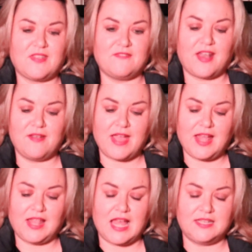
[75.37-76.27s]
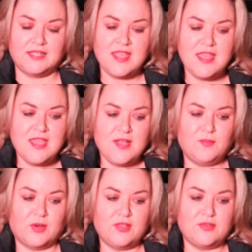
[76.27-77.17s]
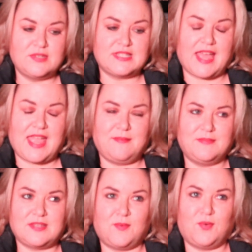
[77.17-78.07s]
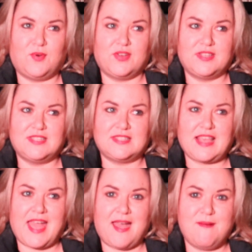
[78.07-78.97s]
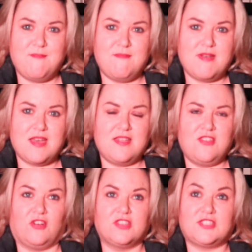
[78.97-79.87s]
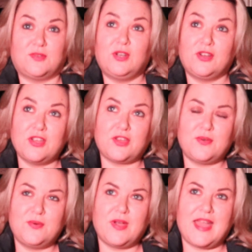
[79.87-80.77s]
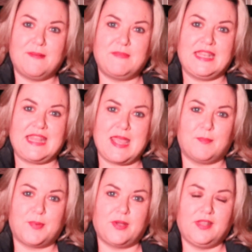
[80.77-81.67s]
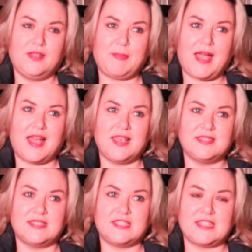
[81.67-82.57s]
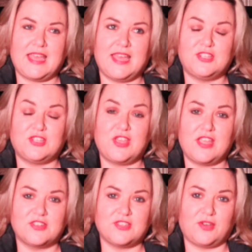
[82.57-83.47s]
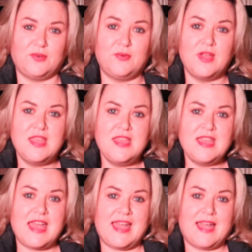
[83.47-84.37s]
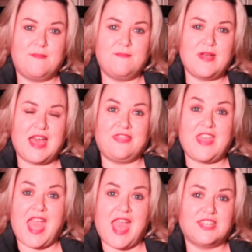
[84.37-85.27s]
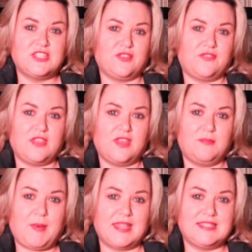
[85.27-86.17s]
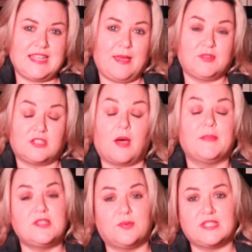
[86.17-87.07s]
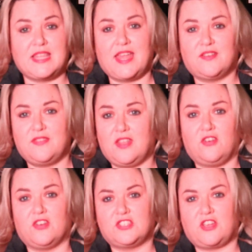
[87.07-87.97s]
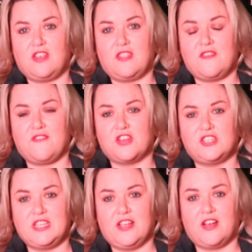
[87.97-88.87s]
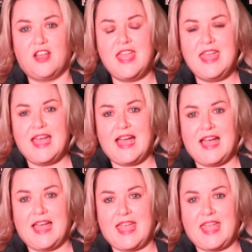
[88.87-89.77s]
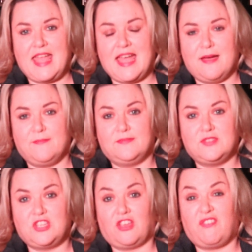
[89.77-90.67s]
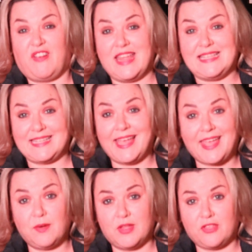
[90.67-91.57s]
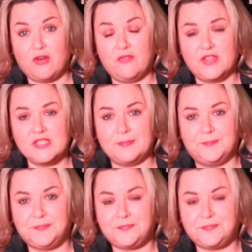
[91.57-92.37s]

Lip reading: very well. And one of those times was not so long ago, in April past, 2 years ago, at the end of the pandemic, coming towards the end of the lockdown in the first year. I took very sick with COVID.